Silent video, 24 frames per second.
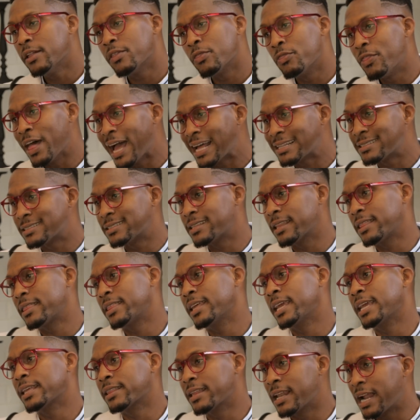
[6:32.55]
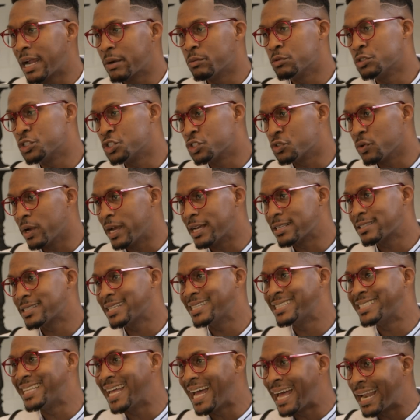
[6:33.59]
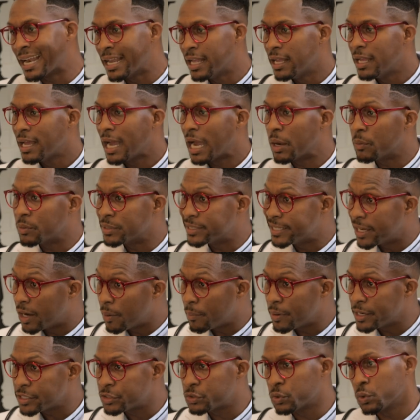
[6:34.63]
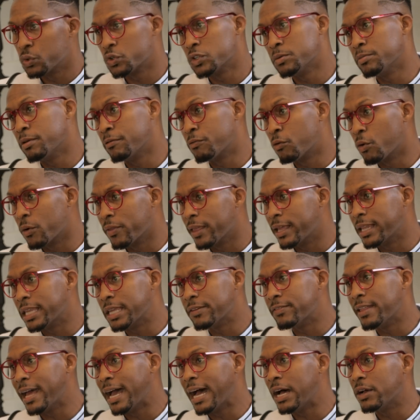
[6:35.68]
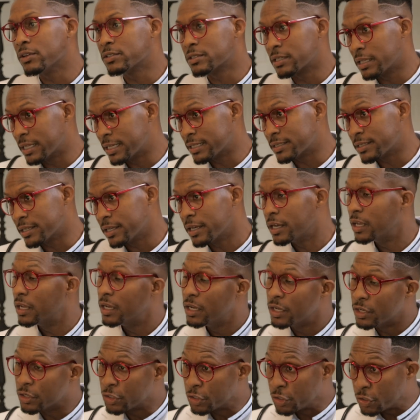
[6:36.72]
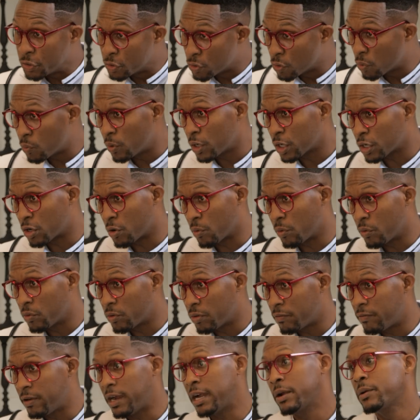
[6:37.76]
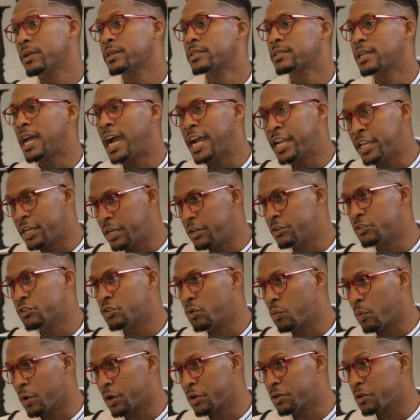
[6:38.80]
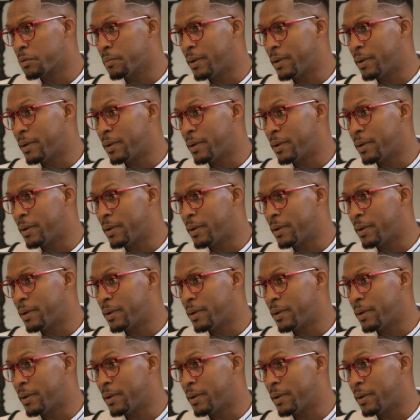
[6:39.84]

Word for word: That's the thing that I would stress, is that I would tell my children before they leave the house, listen, you don't want coronavirus, I need you to wear your